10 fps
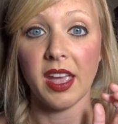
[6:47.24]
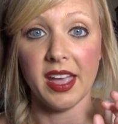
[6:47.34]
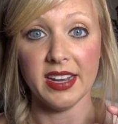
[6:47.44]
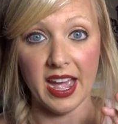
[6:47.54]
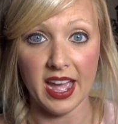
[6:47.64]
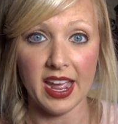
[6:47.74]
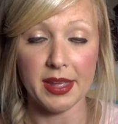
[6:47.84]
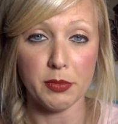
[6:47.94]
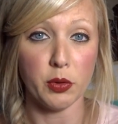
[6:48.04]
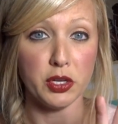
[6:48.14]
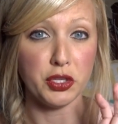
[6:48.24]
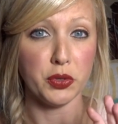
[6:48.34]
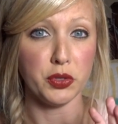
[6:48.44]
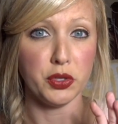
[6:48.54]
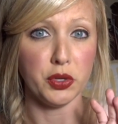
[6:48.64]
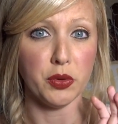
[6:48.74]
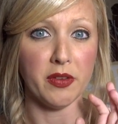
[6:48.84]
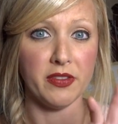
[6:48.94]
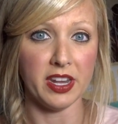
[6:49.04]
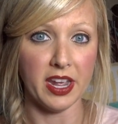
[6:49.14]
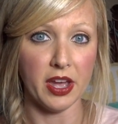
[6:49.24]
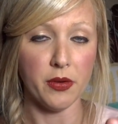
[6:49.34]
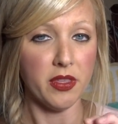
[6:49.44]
And I am going to do a video